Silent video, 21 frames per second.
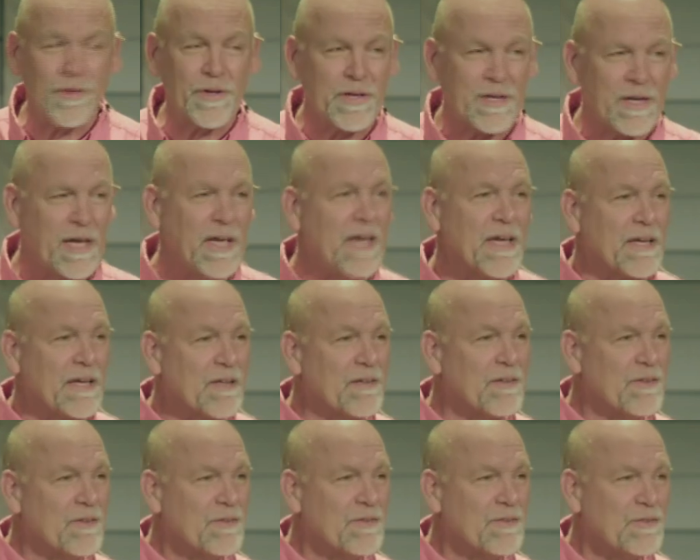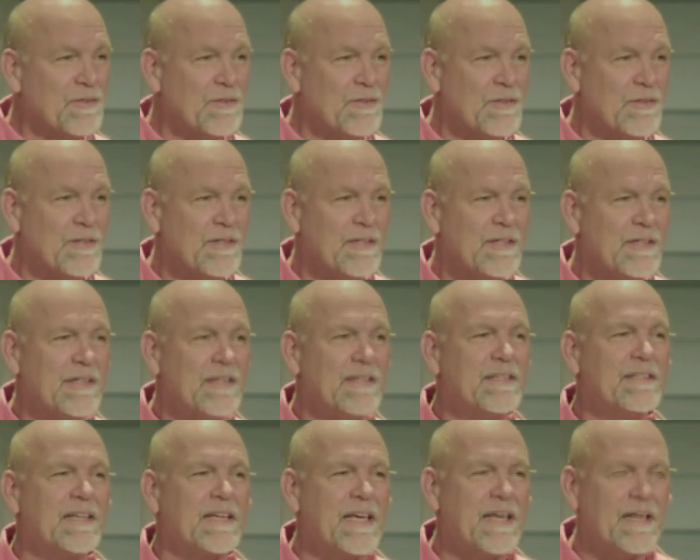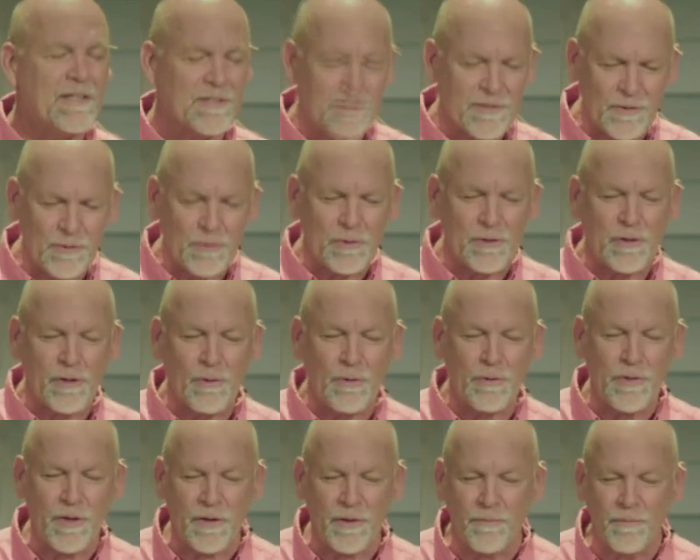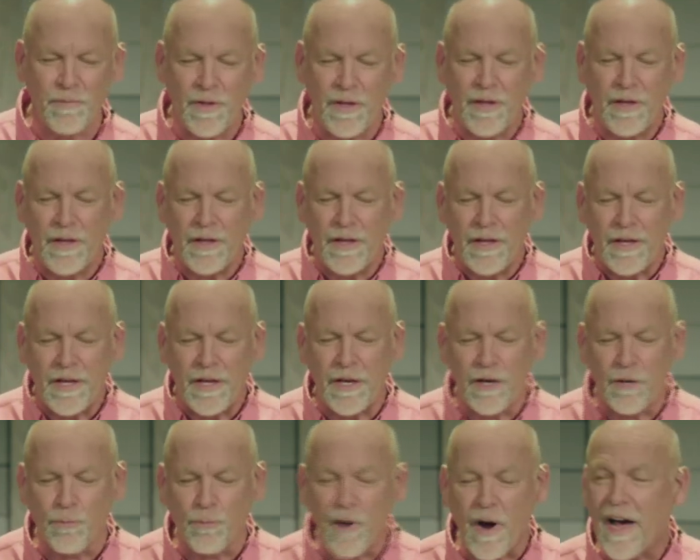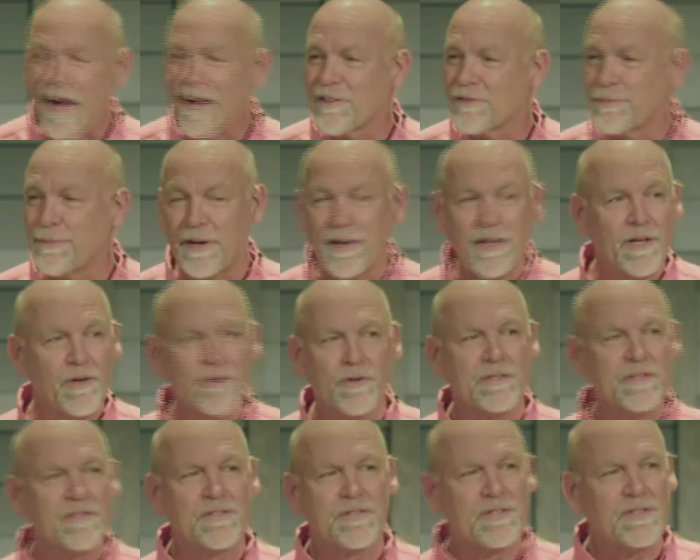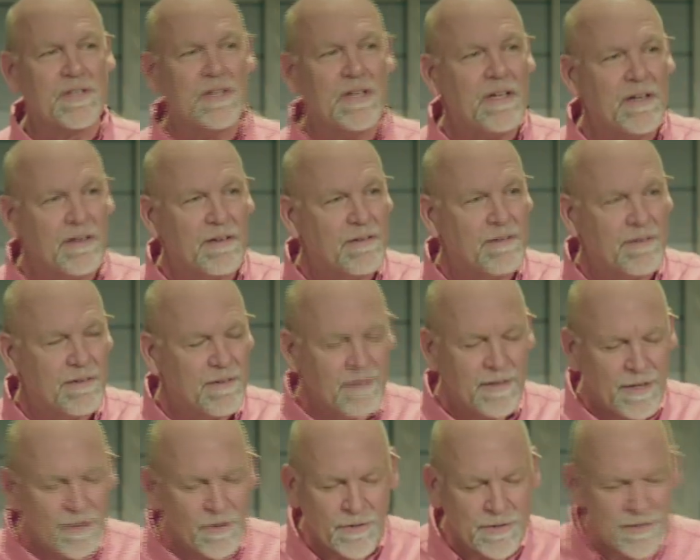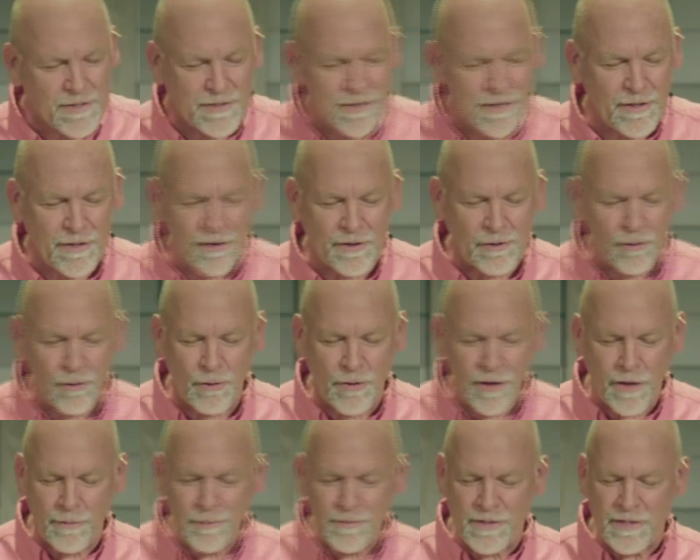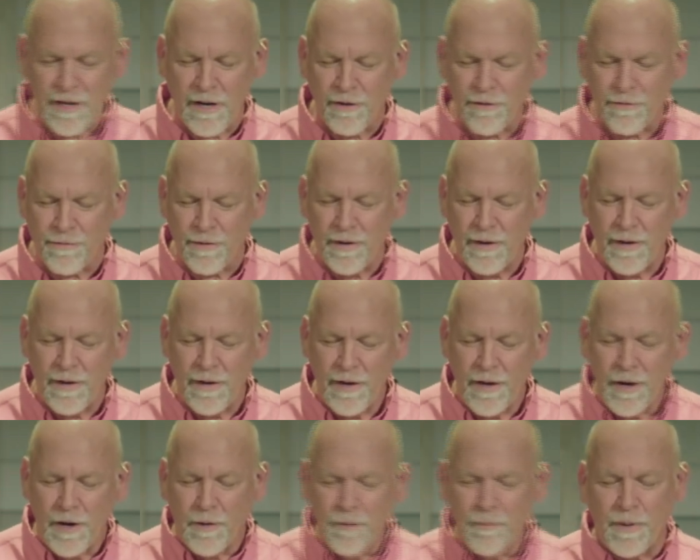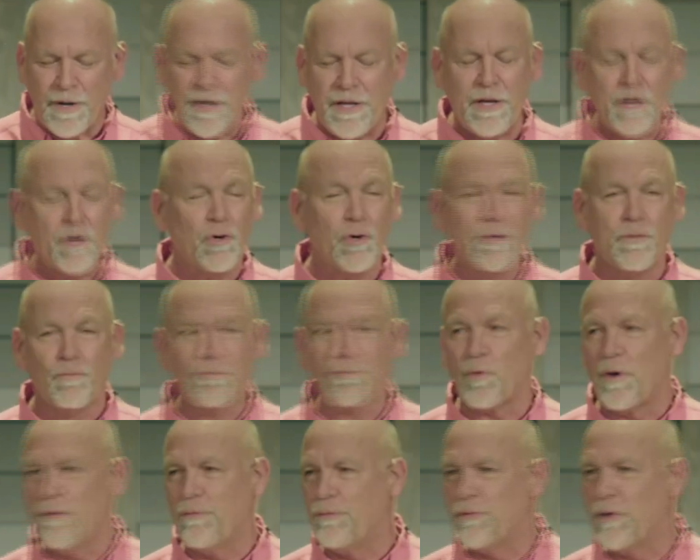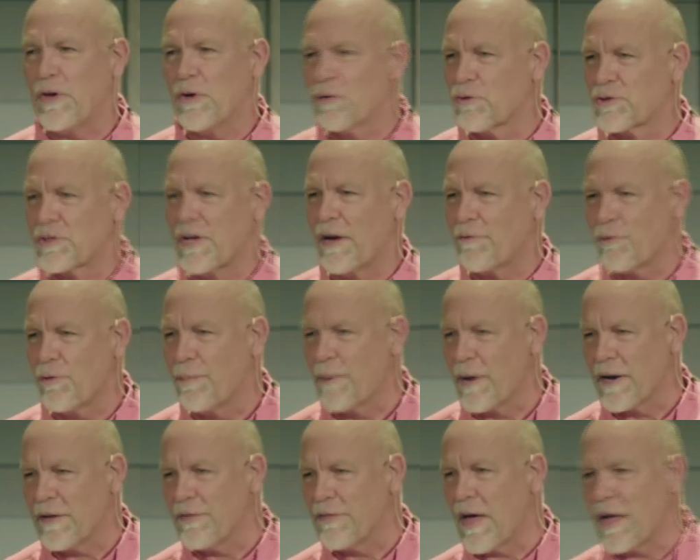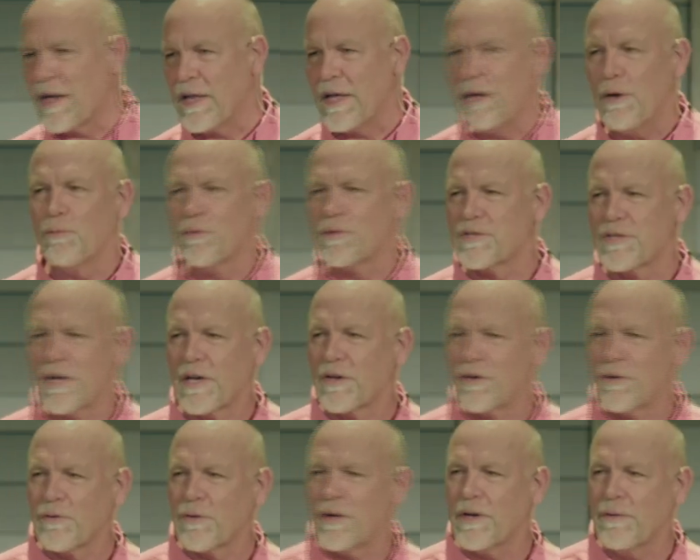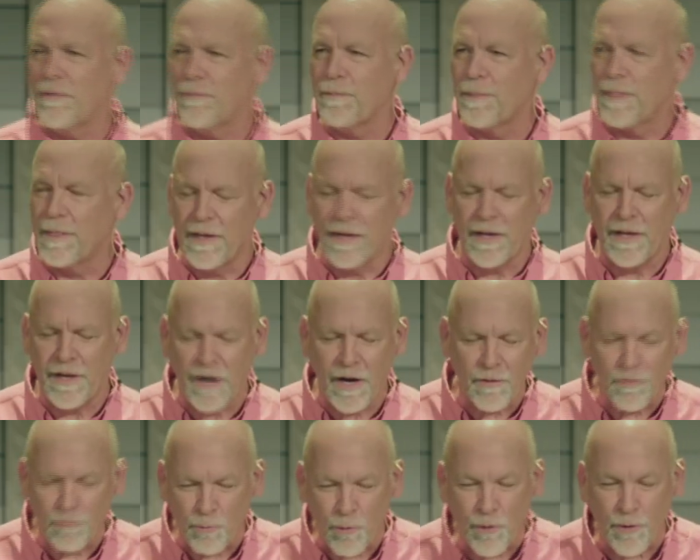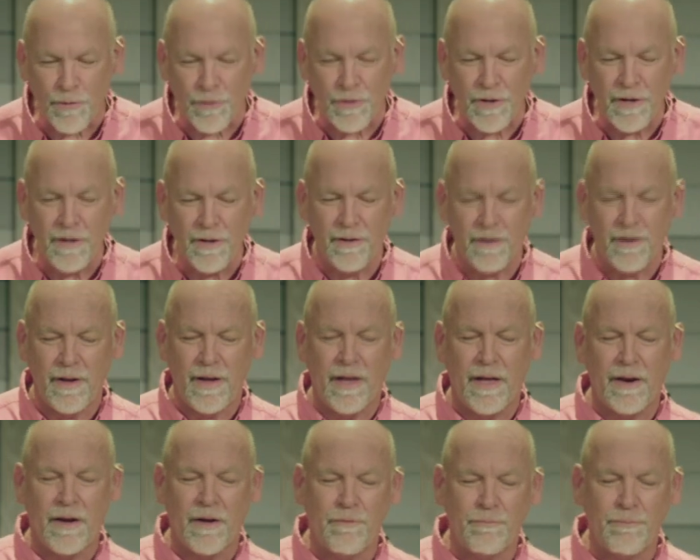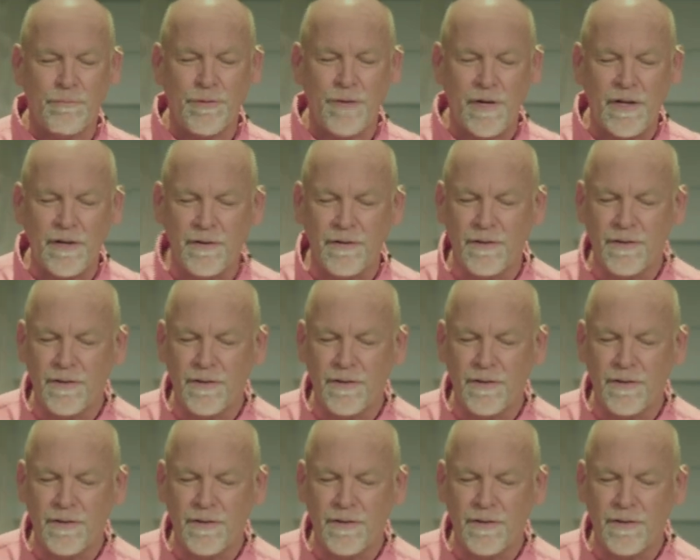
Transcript: king to get his new clothing. He arrives, but he couldn't see. He couldn't see the clothing himself. But he couldn't reveal to everybody that he was ignorant and unworthy and unfit.